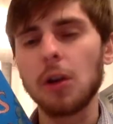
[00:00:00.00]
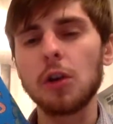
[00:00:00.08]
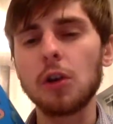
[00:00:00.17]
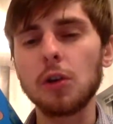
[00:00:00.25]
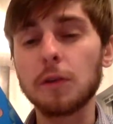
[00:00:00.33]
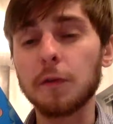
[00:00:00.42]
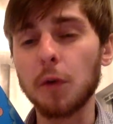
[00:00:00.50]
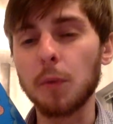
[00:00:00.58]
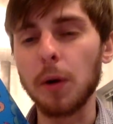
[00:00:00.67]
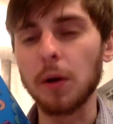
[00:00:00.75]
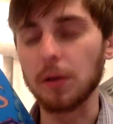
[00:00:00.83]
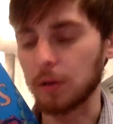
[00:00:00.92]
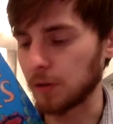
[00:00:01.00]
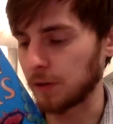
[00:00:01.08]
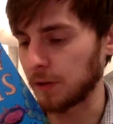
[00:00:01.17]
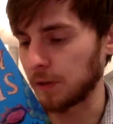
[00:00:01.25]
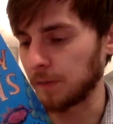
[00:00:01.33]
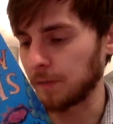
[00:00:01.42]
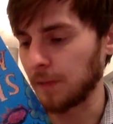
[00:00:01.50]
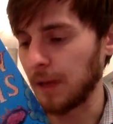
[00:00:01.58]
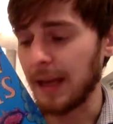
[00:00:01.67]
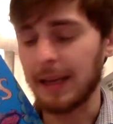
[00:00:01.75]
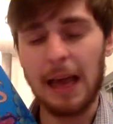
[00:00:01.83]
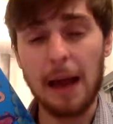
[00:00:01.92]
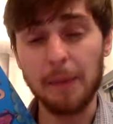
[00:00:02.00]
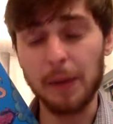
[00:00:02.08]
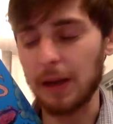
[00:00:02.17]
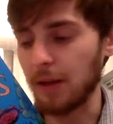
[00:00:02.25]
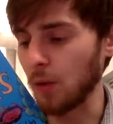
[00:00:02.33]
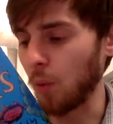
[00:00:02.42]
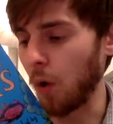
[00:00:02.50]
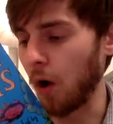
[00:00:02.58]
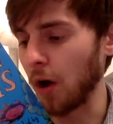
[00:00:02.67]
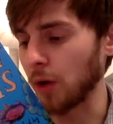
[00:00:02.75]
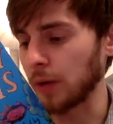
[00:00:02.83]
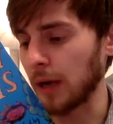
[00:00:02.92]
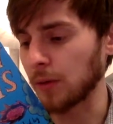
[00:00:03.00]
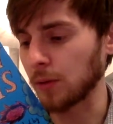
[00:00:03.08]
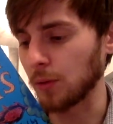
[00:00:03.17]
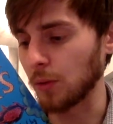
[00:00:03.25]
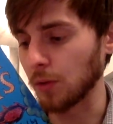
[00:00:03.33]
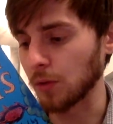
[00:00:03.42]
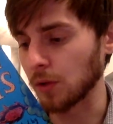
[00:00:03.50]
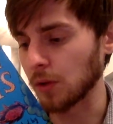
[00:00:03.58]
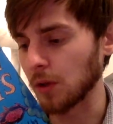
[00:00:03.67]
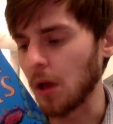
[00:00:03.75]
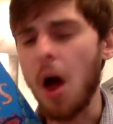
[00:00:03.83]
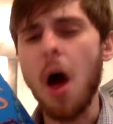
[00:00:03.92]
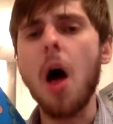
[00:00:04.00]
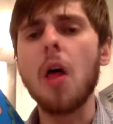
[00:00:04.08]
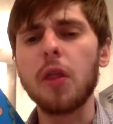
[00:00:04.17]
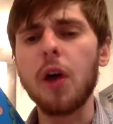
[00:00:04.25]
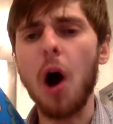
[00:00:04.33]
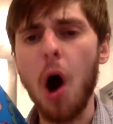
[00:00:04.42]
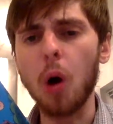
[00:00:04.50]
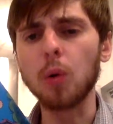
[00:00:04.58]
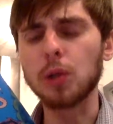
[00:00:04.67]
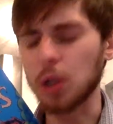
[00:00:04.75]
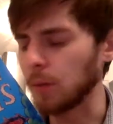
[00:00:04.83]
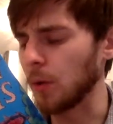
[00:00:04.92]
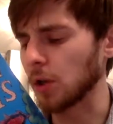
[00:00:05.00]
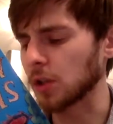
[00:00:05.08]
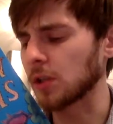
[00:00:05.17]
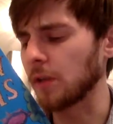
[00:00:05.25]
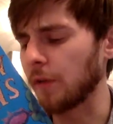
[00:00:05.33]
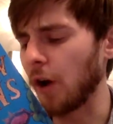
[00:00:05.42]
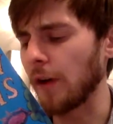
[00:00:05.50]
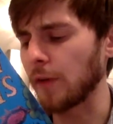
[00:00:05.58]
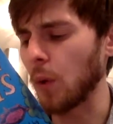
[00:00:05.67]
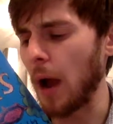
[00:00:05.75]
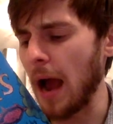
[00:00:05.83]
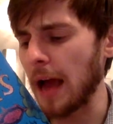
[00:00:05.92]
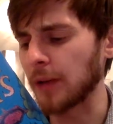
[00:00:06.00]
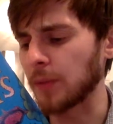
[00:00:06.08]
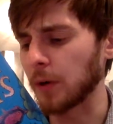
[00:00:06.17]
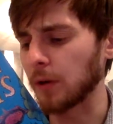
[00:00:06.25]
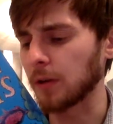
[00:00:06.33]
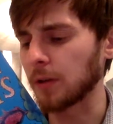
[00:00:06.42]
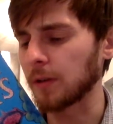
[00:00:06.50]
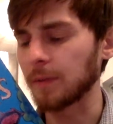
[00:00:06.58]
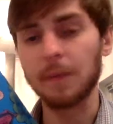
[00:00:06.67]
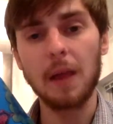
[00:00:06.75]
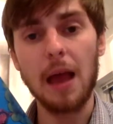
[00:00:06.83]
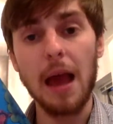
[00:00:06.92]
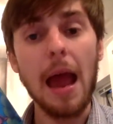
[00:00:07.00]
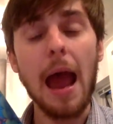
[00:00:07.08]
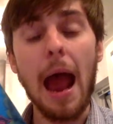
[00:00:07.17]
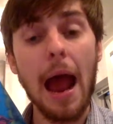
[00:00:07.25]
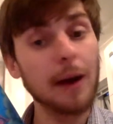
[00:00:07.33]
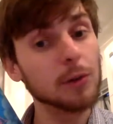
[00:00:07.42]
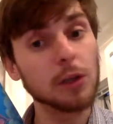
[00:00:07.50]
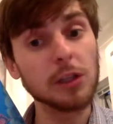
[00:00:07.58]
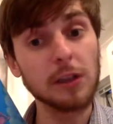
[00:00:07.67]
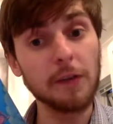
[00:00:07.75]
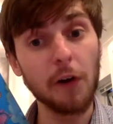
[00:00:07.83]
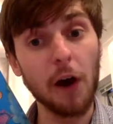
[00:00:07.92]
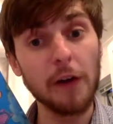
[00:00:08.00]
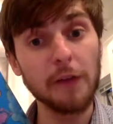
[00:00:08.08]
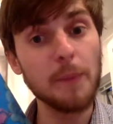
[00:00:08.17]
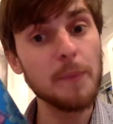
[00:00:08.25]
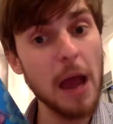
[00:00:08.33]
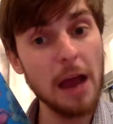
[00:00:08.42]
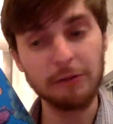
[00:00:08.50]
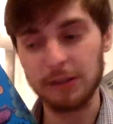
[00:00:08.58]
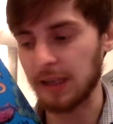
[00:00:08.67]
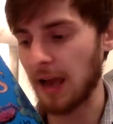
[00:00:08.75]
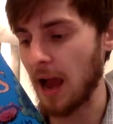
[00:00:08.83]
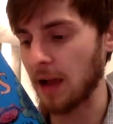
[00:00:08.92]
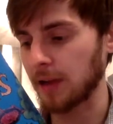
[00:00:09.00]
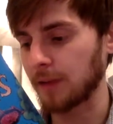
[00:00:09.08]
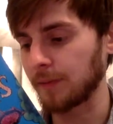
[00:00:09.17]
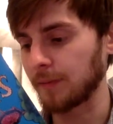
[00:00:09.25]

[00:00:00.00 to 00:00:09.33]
Useful books. Camping in the Wild Outdoors. The Ultimate Survival Handbook. How to Survive a Bear Attack.